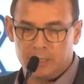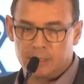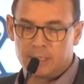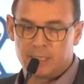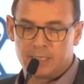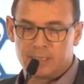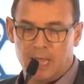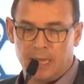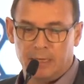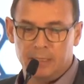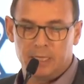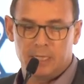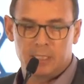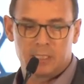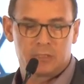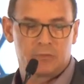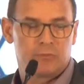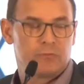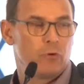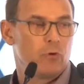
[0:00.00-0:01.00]

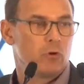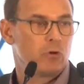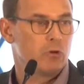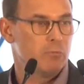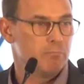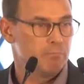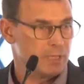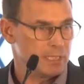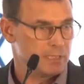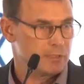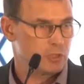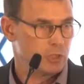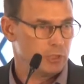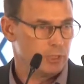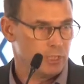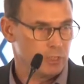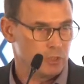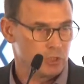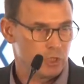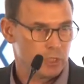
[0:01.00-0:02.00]
standards for combustion
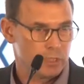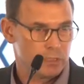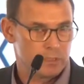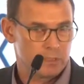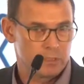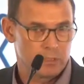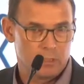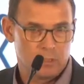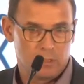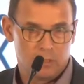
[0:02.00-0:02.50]
engines.